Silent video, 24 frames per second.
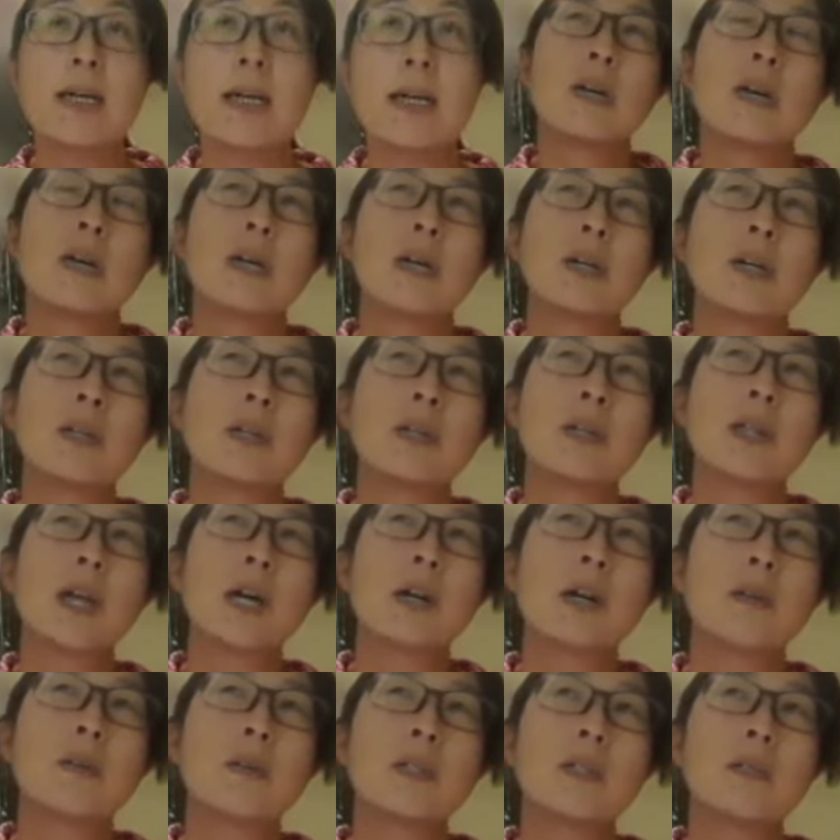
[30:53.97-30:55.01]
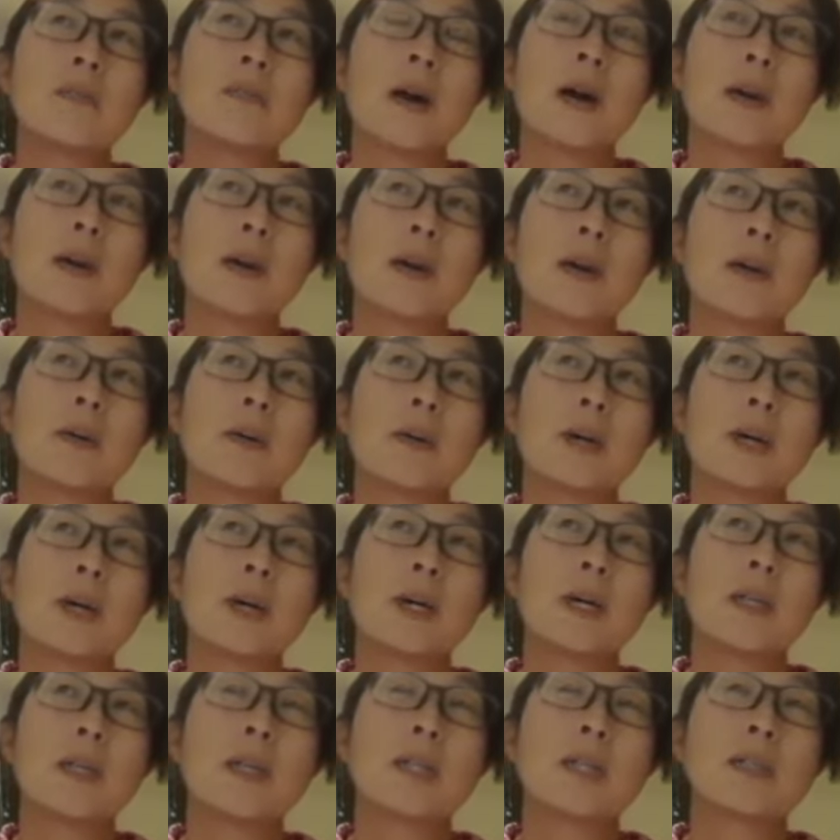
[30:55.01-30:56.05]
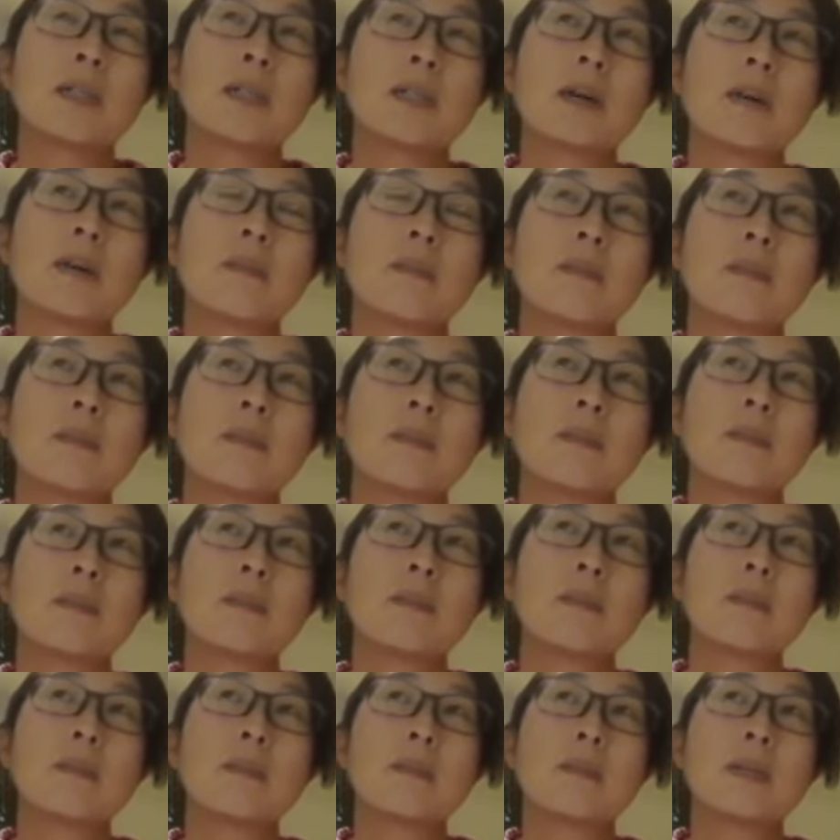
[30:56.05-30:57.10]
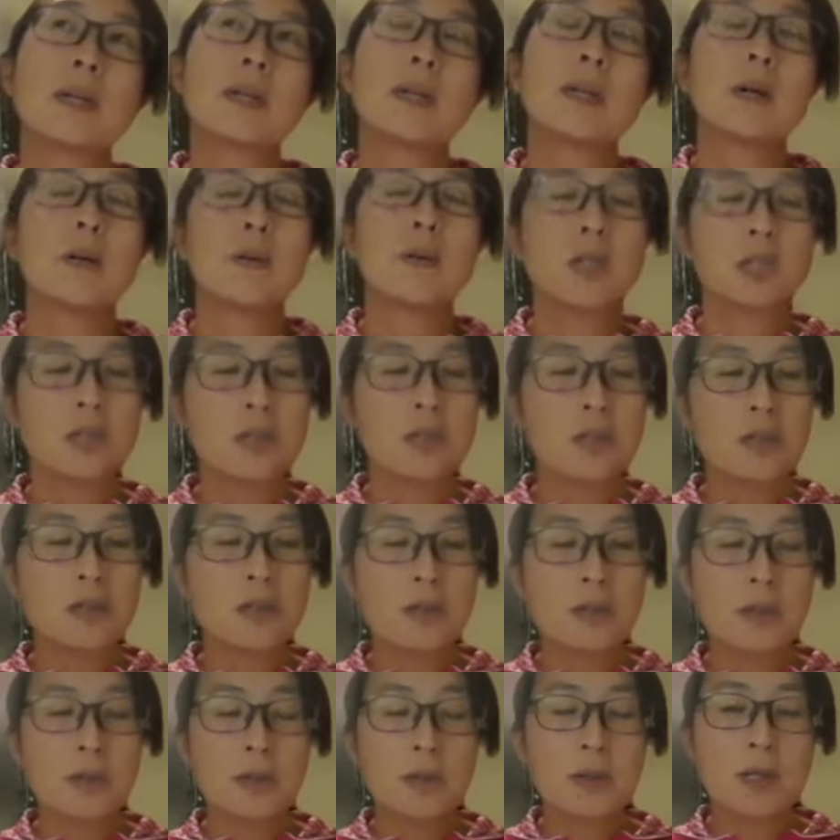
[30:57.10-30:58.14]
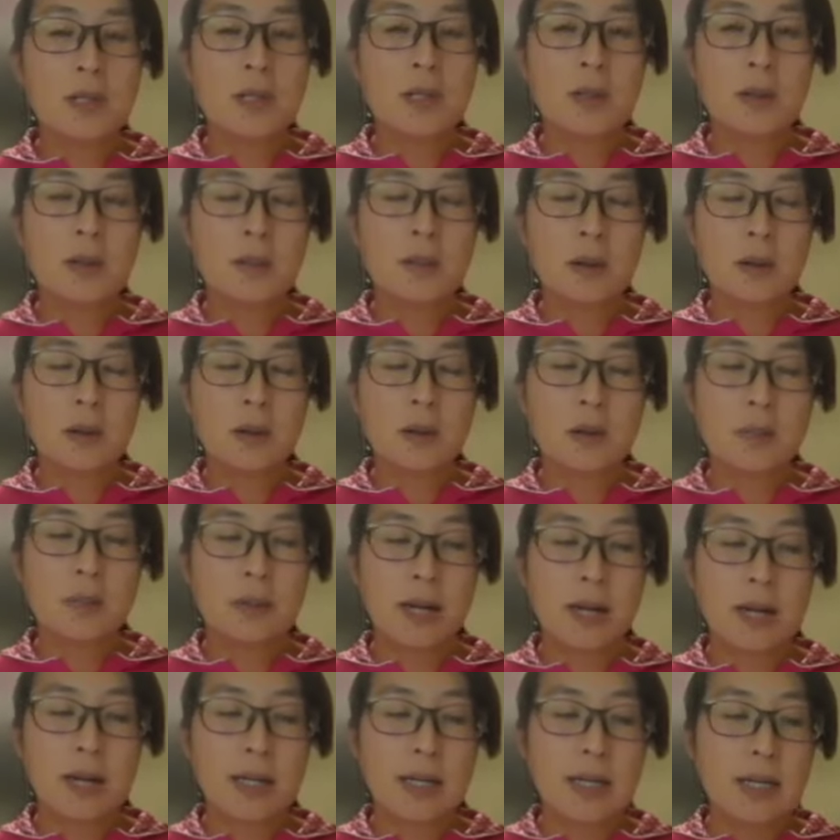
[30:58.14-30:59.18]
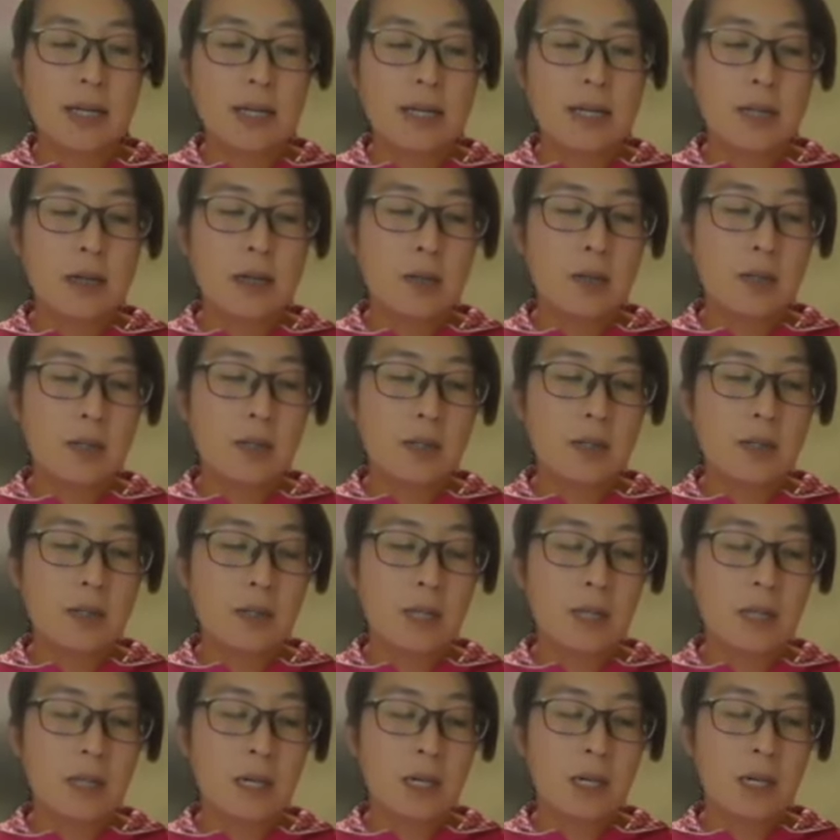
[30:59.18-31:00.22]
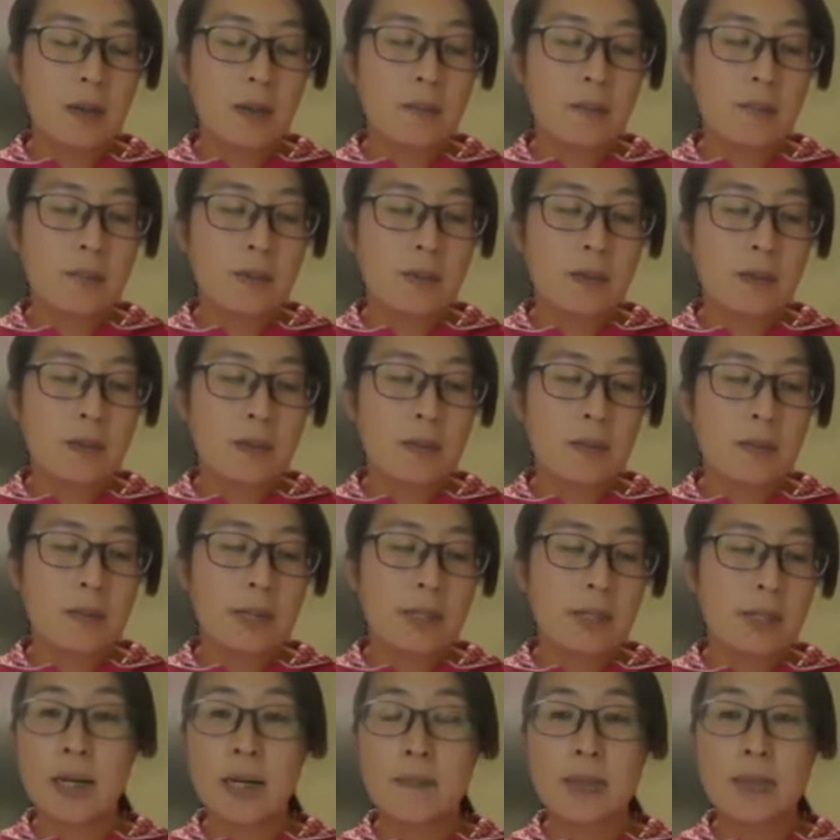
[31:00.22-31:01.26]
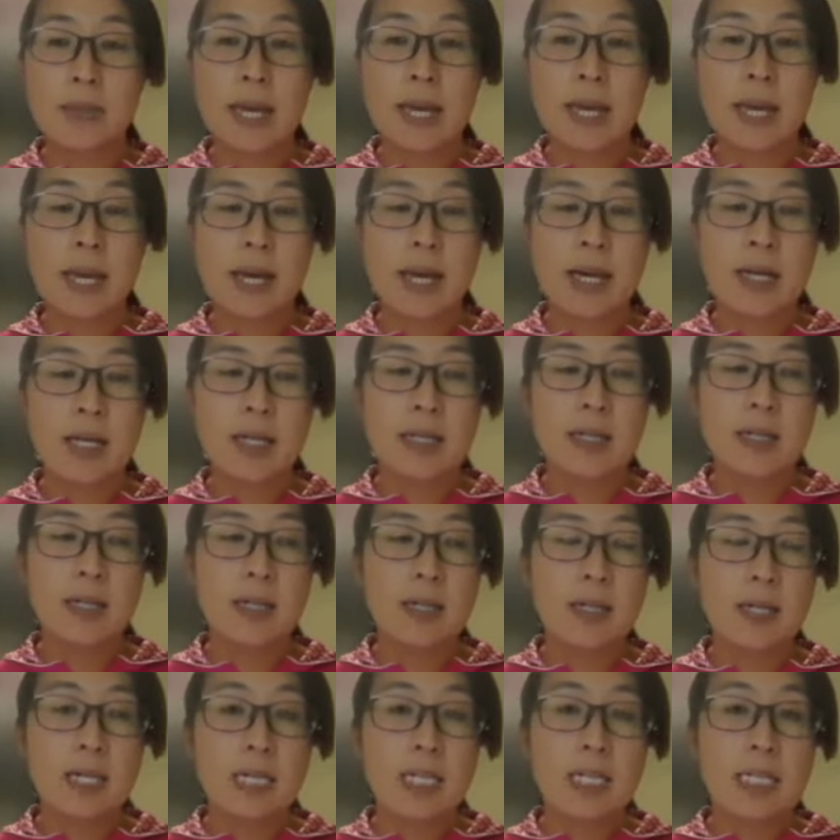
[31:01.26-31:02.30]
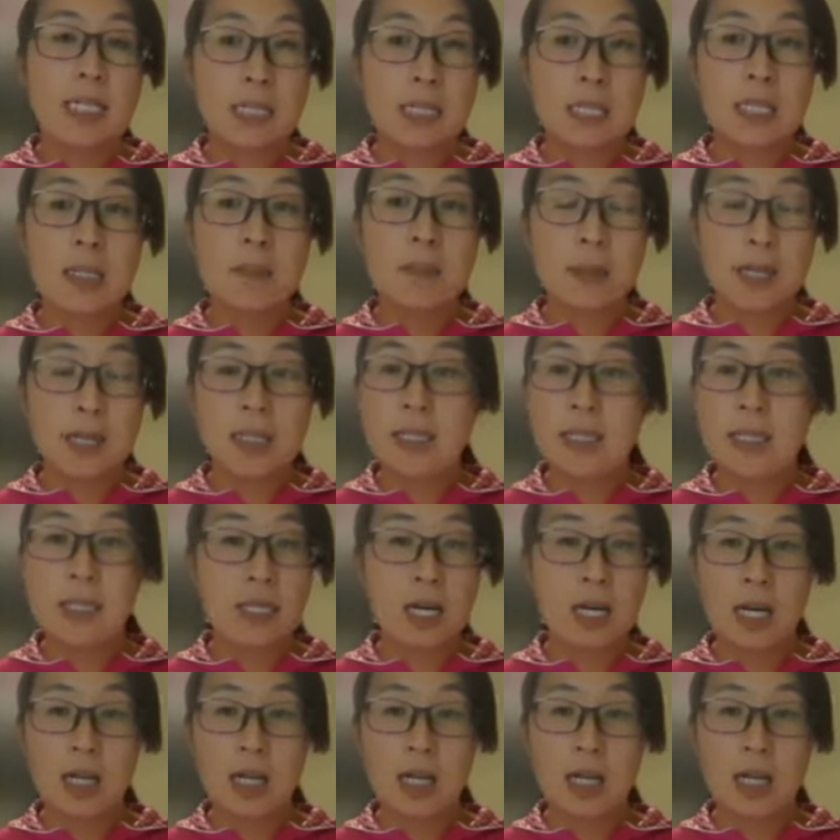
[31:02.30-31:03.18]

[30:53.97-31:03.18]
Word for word: Another language barrier one, that's not, well, it's not super critical probably, but there was a patient and she basically